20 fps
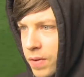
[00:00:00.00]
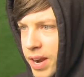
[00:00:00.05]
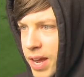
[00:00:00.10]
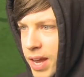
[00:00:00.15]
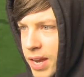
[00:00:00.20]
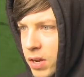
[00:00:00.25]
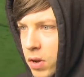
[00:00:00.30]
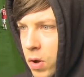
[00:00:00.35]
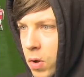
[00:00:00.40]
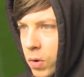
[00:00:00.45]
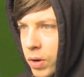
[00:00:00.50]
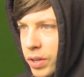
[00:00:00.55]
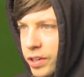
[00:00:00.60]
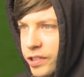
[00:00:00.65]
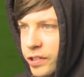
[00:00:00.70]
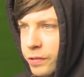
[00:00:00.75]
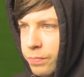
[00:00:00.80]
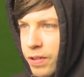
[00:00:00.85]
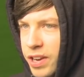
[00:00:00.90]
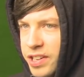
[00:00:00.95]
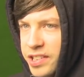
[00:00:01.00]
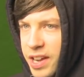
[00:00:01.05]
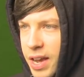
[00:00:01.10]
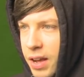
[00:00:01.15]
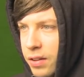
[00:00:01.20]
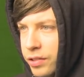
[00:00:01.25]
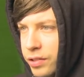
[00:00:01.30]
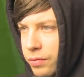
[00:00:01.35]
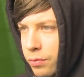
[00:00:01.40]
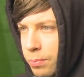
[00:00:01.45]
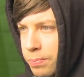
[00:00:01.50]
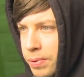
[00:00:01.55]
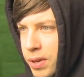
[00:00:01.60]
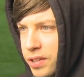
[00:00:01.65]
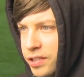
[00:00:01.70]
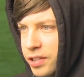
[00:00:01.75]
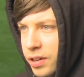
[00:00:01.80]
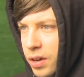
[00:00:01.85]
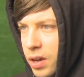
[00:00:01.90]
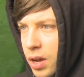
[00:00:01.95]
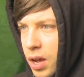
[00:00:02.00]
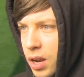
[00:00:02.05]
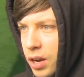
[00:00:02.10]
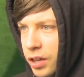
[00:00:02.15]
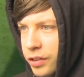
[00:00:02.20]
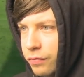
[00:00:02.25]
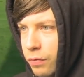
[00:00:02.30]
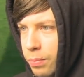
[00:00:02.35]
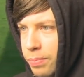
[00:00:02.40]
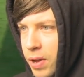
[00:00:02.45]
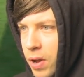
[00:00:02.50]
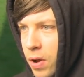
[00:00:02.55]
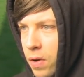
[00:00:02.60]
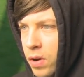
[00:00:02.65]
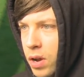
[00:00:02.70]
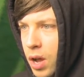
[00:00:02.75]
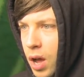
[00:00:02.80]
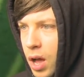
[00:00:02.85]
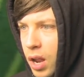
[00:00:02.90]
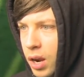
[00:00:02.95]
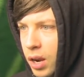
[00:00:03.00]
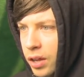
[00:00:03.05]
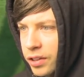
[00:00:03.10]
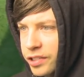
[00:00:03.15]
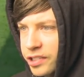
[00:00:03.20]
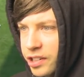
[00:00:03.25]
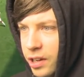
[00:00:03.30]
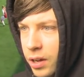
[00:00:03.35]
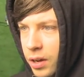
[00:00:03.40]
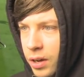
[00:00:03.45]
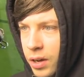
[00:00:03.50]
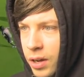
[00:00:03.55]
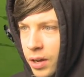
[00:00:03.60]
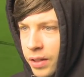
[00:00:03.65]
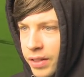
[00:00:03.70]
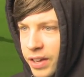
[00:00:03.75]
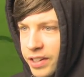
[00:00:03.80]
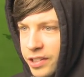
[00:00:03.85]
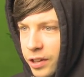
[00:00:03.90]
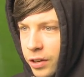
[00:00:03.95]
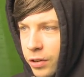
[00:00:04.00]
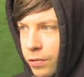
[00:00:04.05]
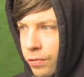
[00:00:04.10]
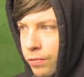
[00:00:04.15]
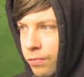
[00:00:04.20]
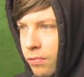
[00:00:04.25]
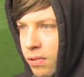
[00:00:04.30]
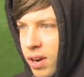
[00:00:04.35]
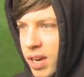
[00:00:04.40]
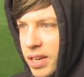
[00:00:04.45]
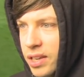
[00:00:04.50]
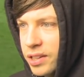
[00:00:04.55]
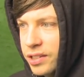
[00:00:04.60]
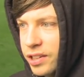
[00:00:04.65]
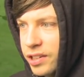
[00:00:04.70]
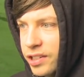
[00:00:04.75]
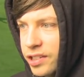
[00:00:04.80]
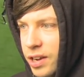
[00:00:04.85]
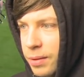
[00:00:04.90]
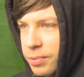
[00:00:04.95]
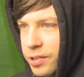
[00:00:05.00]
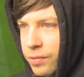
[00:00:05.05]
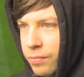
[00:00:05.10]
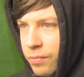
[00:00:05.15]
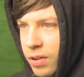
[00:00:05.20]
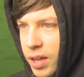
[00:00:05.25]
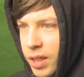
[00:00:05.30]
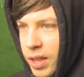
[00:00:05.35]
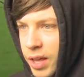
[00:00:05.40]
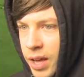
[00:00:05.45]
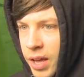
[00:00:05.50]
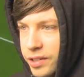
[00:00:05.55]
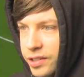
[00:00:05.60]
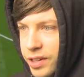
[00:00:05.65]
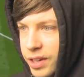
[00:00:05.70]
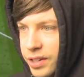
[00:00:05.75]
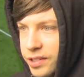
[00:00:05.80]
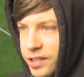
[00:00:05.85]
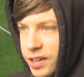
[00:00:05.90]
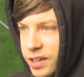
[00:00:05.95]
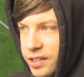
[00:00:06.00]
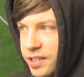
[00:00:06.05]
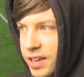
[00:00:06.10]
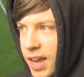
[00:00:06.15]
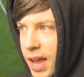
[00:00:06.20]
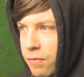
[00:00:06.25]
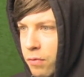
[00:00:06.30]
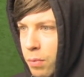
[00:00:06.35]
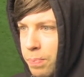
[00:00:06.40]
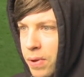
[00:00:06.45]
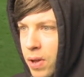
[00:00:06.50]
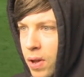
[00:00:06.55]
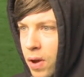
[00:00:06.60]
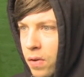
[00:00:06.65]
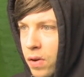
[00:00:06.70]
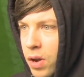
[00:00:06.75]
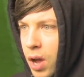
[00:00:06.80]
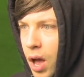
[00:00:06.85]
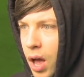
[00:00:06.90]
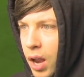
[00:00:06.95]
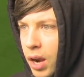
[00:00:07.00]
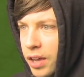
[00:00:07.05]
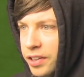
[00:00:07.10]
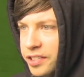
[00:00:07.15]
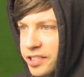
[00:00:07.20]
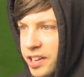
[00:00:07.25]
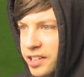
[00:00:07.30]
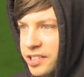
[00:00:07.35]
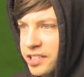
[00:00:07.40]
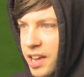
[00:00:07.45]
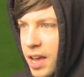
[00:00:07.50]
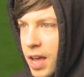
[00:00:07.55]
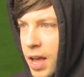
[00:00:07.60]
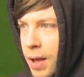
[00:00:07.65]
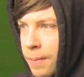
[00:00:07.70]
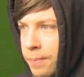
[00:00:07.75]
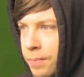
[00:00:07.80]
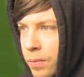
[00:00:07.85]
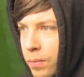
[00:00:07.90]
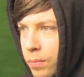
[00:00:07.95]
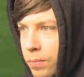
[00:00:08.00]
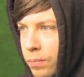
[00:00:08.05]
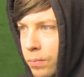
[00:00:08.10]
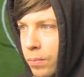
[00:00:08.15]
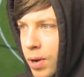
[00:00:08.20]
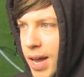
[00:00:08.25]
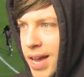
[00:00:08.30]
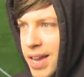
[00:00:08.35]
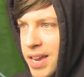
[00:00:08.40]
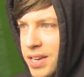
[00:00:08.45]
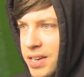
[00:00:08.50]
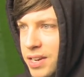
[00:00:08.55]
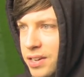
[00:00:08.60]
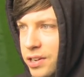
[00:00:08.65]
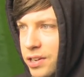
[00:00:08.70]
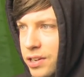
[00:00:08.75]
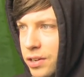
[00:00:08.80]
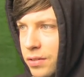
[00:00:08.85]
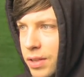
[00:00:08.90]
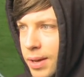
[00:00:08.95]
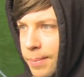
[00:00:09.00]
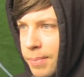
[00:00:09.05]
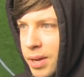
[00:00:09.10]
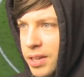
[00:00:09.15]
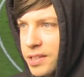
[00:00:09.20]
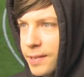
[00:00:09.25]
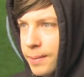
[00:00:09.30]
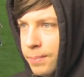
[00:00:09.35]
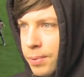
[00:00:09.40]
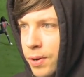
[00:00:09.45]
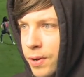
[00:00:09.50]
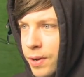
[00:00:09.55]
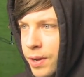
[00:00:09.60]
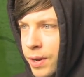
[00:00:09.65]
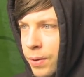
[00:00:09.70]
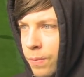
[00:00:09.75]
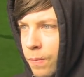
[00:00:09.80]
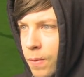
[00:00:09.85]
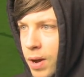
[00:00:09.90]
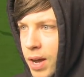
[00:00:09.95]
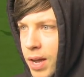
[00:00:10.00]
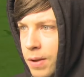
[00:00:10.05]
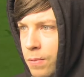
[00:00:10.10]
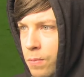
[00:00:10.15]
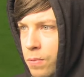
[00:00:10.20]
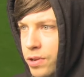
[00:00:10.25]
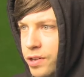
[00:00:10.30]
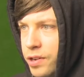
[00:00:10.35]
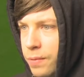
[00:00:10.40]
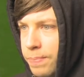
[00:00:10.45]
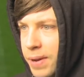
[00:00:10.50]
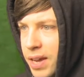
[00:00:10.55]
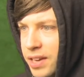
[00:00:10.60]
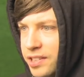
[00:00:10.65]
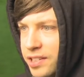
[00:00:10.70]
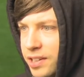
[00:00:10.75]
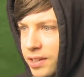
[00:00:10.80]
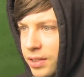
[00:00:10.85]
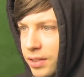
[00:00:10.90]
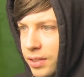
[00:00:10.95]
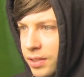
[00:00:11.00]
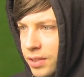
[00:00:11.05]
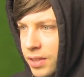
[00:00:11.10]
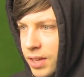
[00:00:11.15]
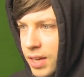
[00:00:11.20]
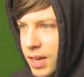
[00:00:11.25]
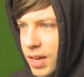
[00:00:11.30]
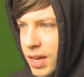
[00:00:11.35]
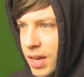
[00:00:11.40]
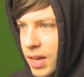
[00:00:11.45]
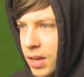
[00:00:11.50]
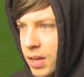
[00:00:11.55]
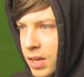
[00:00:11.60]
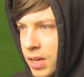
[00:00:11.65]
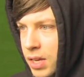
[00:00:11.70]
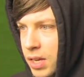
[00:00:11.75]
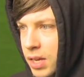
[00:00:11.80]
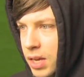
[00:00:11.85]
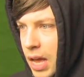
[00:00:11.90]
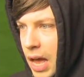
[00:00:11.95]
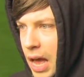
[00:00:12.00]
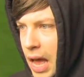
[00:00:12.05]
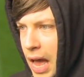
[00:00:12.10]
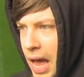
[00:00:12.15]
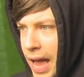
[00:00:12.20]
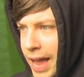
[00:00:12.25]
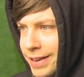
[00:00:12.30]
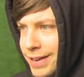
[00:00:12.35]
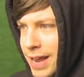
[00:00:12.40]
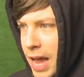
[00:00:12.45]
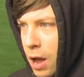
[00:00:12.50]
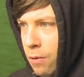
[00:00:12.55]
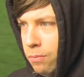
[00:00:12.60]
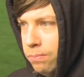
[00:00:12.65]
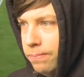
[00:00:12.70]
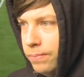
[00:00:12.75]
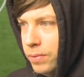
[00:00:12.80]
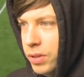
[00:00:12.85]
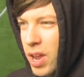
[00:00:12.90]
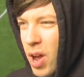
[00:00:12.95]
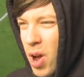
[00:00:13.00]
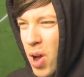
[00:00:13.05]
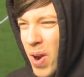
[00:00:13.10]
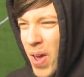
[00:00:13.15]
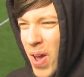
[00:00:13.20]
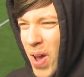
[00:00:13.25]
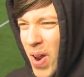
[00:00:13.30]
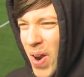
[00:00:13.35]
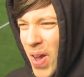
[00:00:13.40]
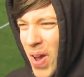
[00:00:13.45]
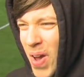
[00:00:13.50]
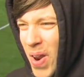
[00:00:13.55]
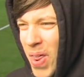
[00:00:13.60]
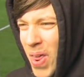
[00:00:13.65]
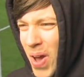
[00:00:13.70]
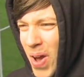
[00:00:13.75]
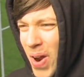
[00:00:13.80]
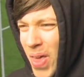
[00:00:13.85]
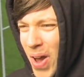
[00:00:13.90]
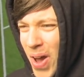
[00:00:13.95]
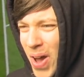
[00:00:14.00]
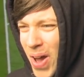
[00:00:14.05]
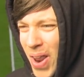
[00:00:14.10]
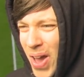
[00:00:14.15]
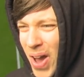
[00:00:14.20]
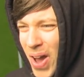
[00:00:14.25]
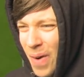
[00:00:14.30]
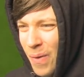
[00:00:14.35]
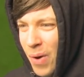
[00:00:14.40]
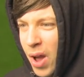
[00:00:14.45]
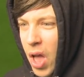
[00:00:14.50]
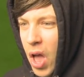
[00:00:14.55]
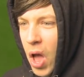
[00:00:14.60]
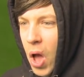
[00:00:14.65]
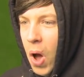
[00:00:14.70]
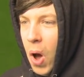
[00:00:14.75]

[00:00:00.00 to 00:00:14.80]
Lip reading: 9 goal and spreads it out to Roberto Carlos. Roberto Carlos. Oh, that's a great interception right there. It's nice, nice. Yeah, Roberto Carlos is... Why did you do that, Matty boy? Why would you pass it there? Oh, no! No, no, no, no, no, no!